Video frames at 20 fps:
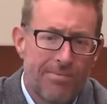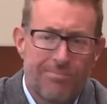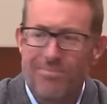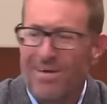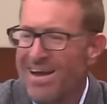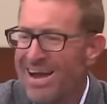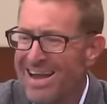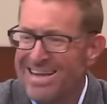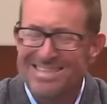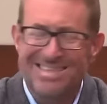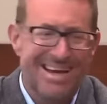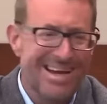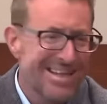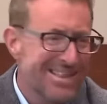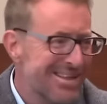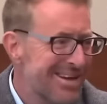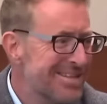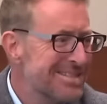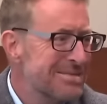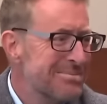had
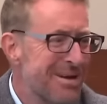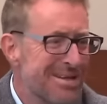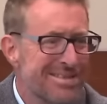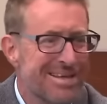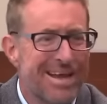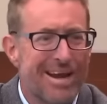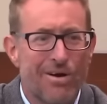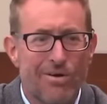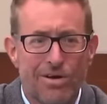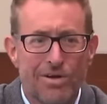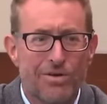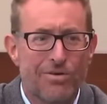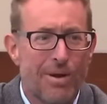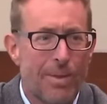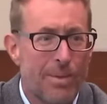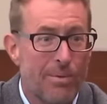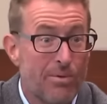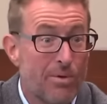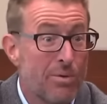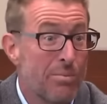second thoughts about that. I looked
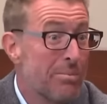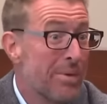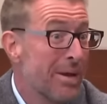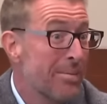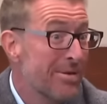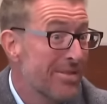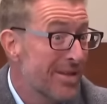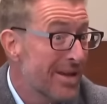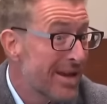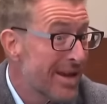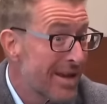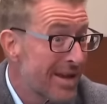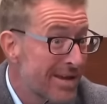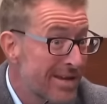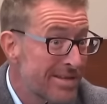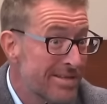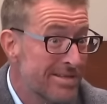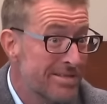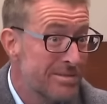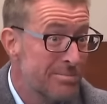around the room. Maybe the
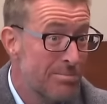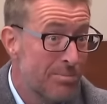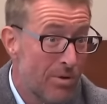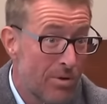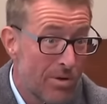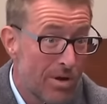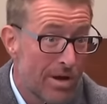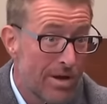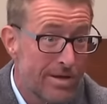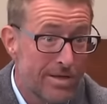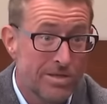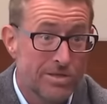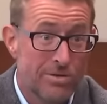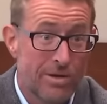kids broke it.